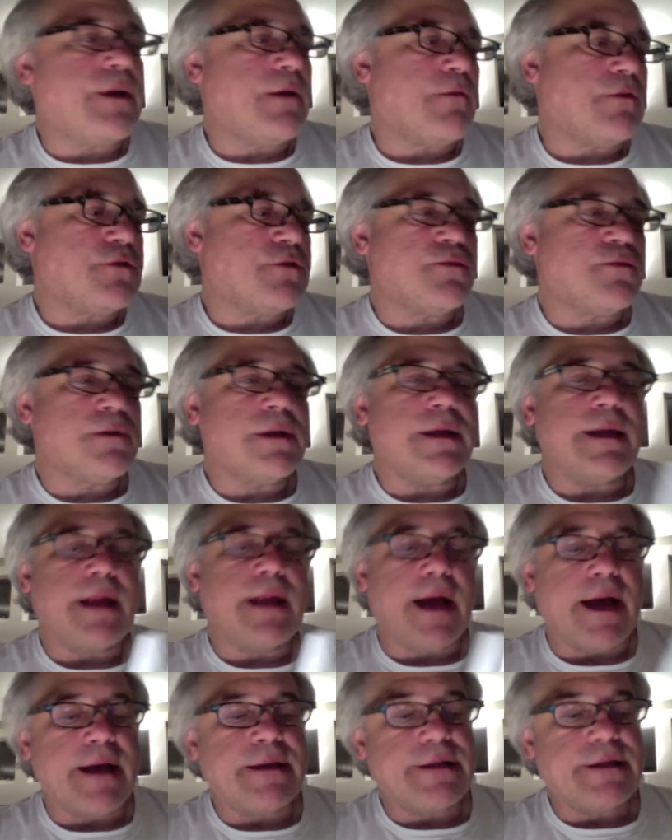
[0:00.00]
And what's really
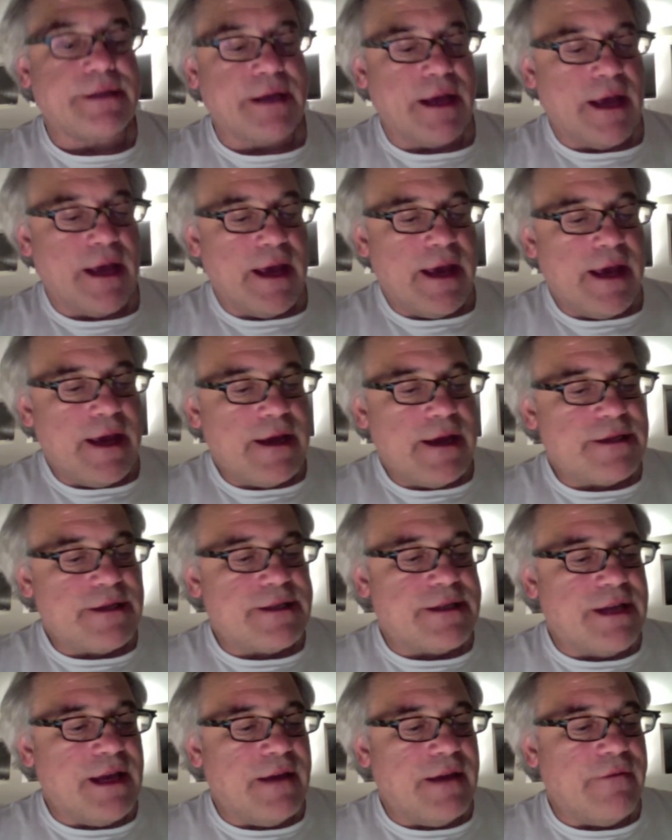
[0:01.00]
nice is
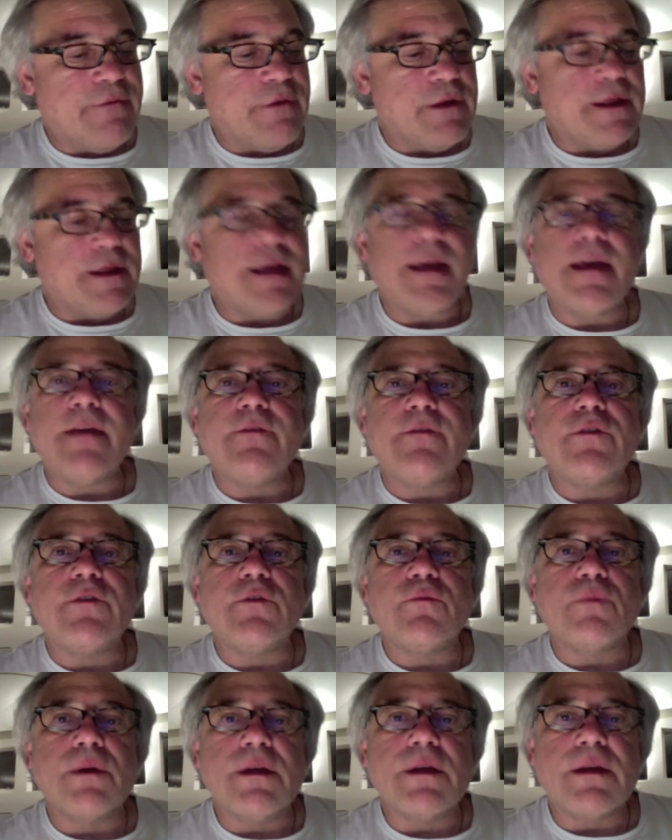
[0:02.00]
Steve really gives
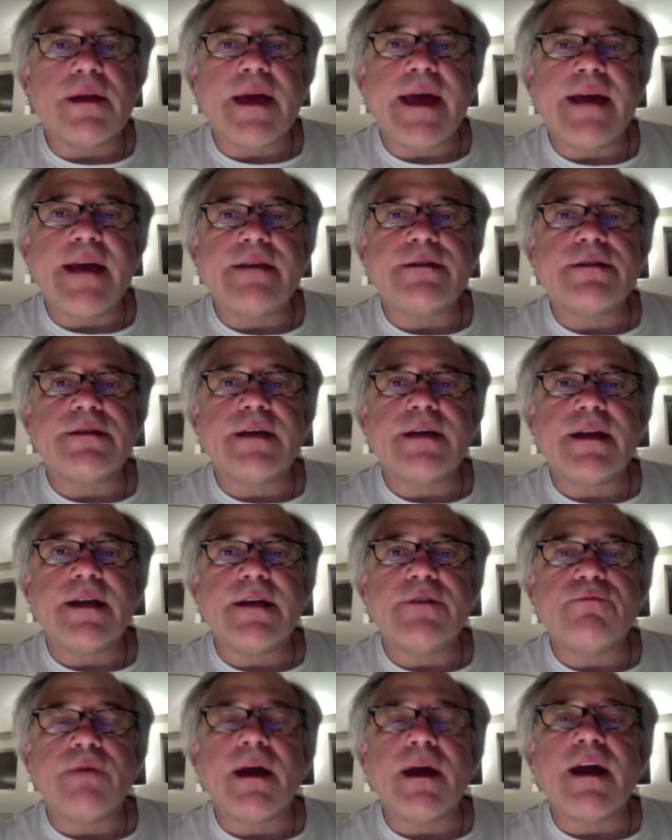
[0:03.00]
you real case
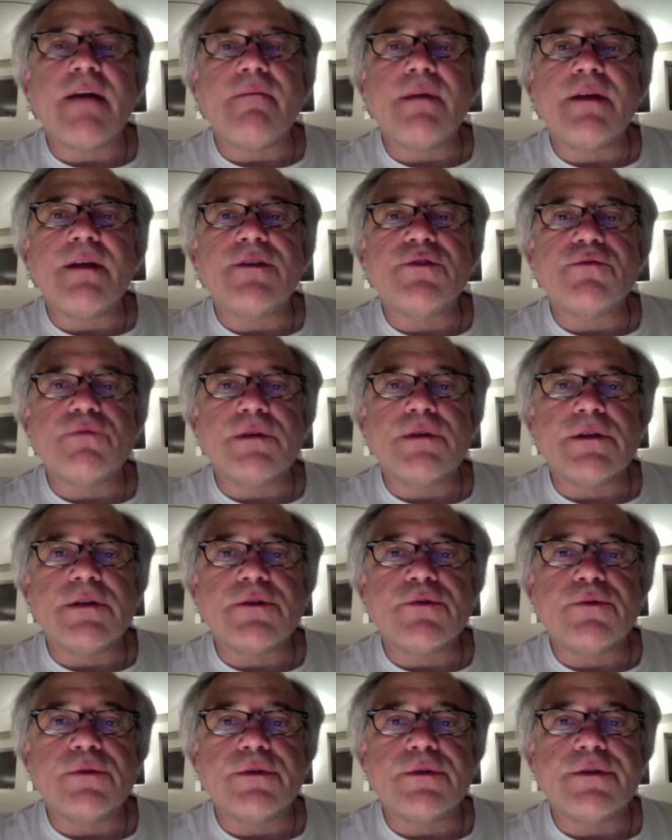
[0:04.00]
studies, recommends real
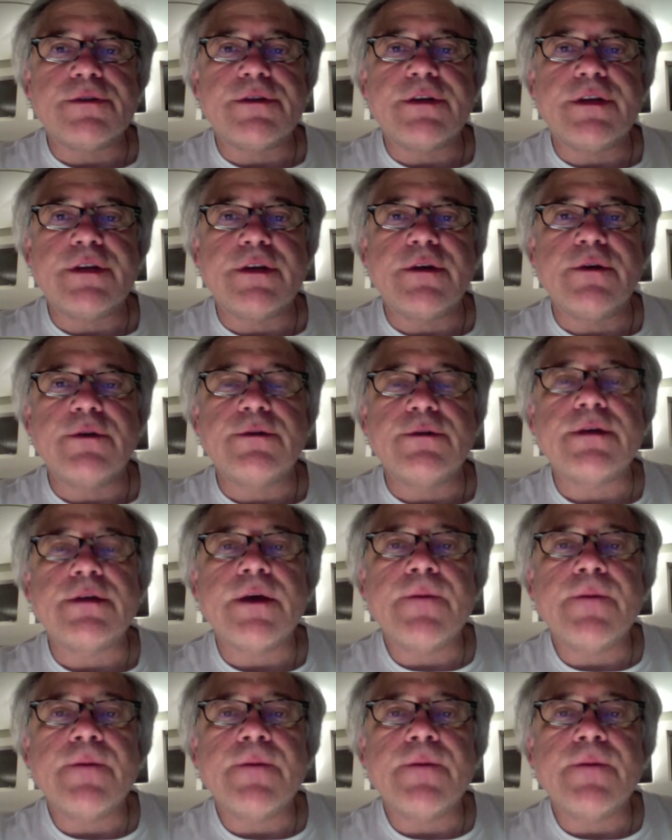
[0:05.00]
tools to use.